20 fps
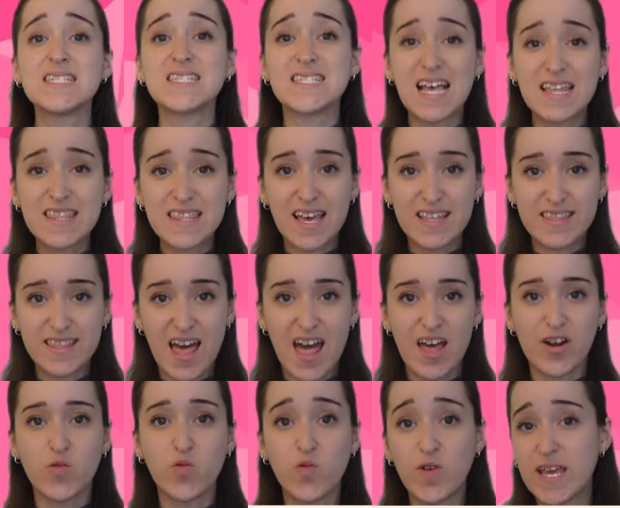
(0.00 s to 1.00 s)

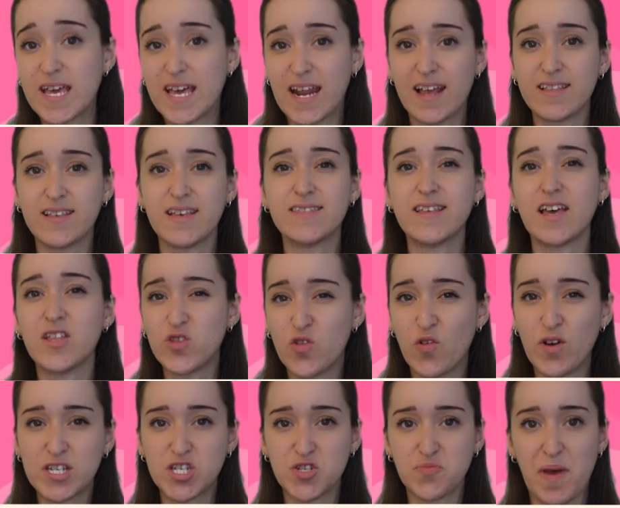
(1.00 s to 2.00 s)
Santander, Unicredit and
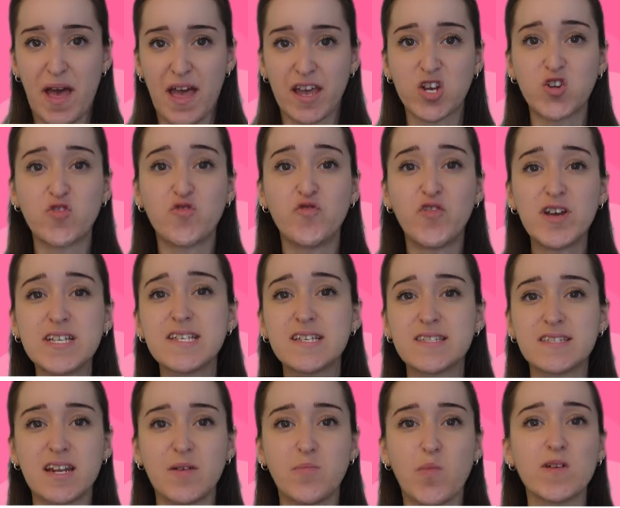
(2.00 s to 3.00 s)
Deutsche Bank
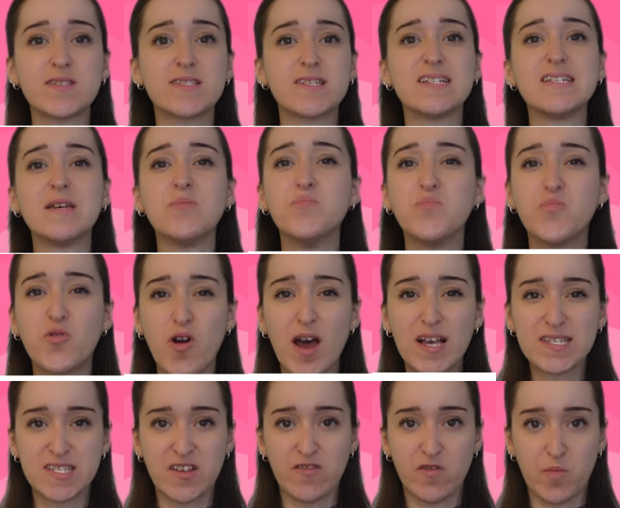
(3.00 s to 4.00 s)
recently posted
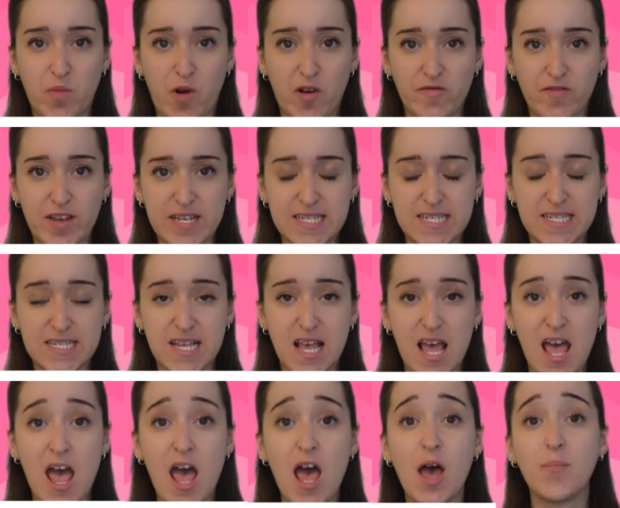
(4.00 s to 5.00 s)
impressive profits.
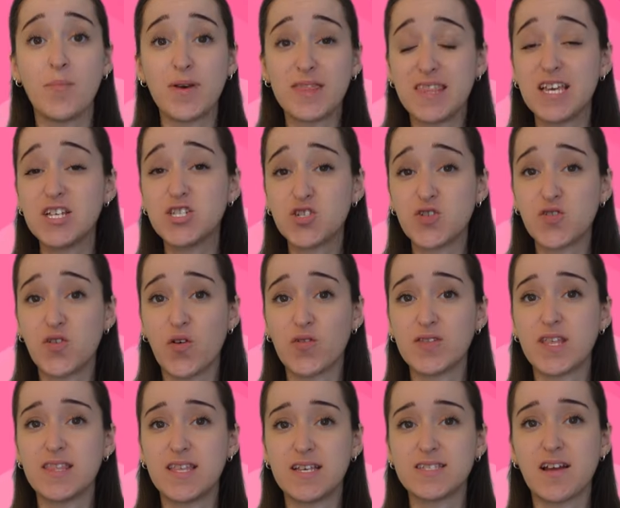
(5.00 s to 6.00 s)
But did you know
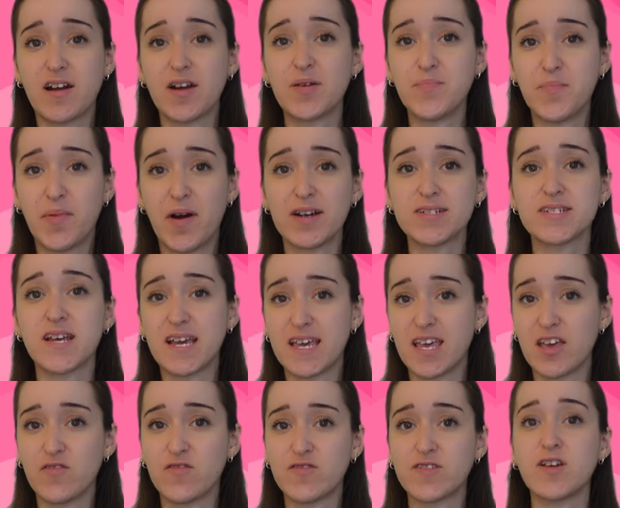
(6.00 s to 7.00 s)
that these are in part a
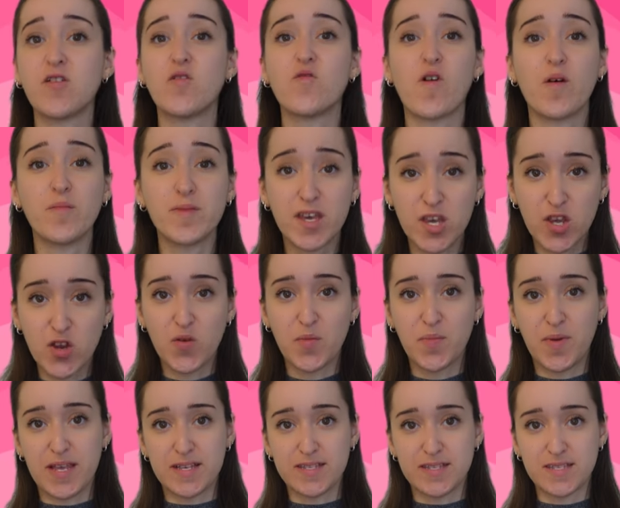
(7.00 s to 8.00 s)
gift from the
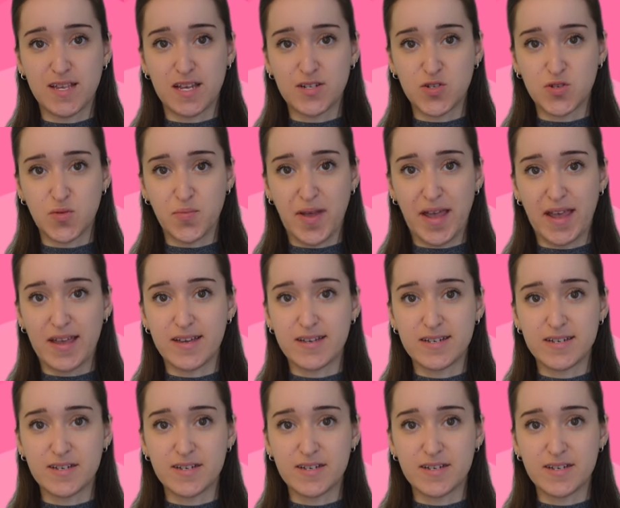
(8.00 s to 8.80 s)
European Central Bank?